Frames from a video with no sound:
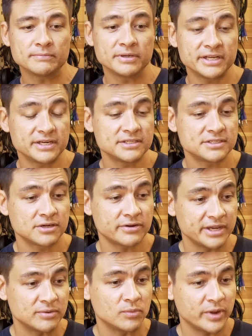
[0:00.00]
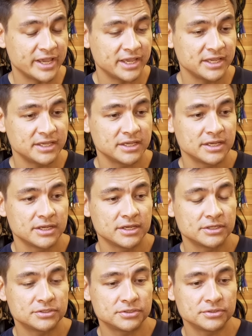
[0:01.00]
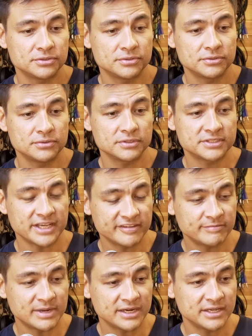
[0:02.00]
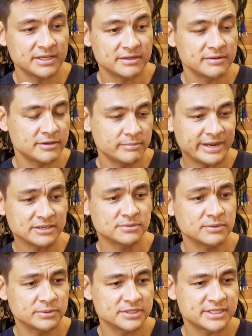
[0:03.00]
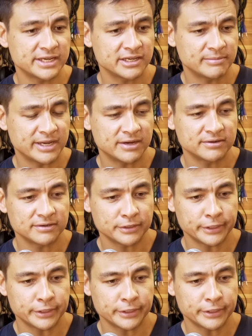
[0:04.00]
But it is a great way to save money. And, back to what we're saying about